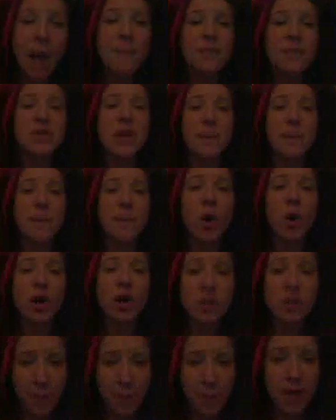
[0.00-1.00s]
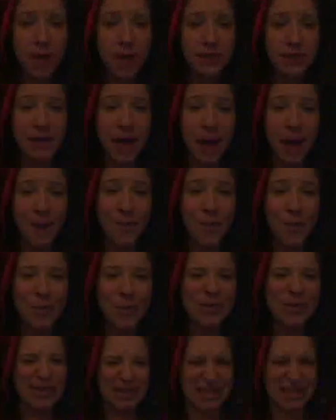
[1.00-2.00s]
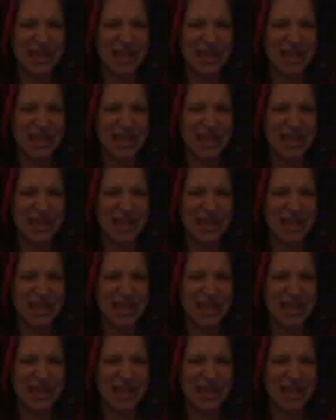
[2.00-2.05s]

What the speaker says: but the important part to them was